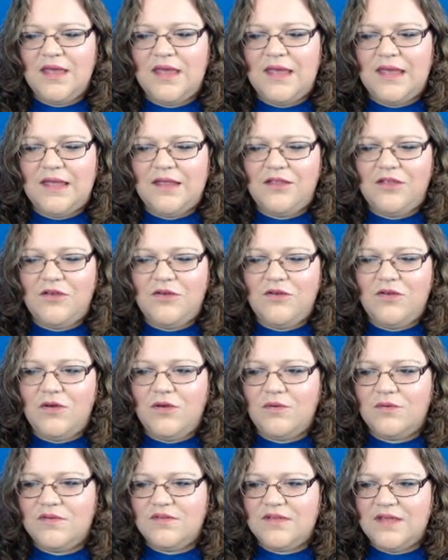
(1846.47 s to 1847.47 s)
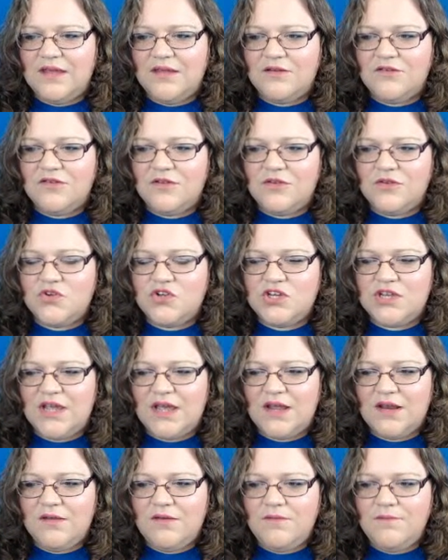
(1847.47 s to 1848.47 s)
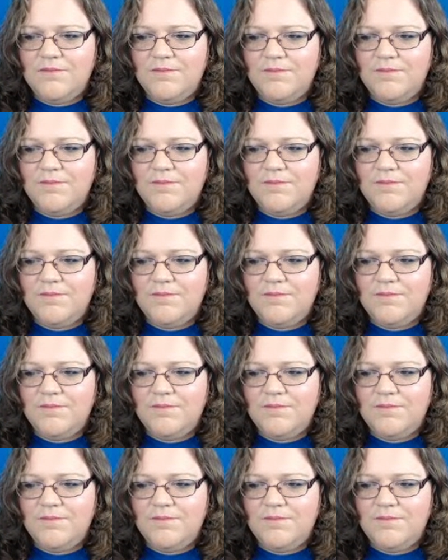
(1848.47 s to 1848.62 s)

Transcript: and you go down to shadow,